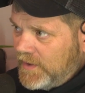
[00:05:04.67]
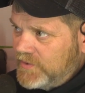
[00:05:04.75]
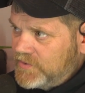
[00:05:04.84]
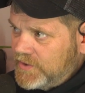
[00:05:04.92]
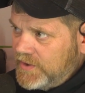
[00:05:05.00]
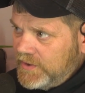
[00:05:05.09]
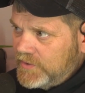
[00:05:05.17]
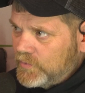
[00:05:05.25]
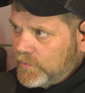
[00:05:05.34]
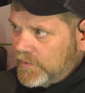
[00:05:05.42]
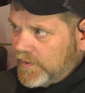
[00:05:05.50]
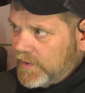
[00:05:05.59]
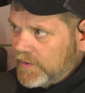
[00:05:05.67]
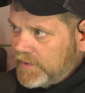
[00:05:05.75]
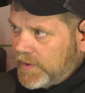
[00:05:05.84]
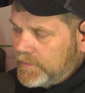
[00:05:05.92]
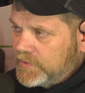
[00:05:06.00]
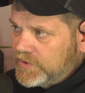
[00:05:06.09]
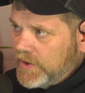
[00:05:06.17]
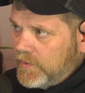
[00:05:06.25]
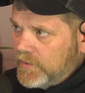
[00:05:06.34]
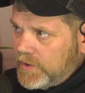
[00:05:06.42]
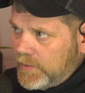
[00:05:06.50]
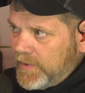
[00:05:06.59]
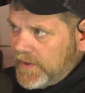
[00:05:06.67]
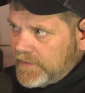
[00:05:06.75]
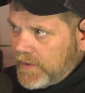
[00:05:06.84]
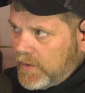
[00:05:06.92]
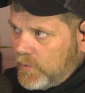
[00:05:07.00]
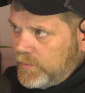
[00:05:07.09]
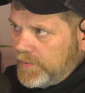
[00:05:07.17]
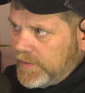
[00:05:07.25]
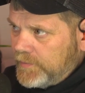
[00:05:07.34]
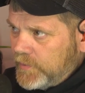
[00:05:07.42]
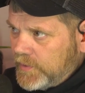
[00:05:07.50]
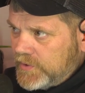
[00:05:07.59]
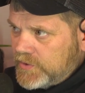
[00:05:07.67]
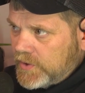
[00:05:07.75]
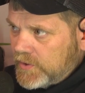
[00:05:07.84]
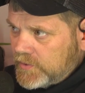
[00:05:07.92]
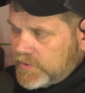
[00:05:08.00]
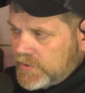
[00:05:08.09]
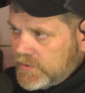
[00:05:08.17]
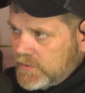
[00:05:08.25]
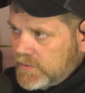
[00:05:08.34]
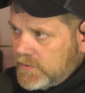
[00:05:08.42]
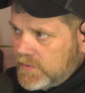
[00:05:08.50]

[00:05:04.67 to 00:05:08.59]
and these kids were there, and they was talking about the old people at church.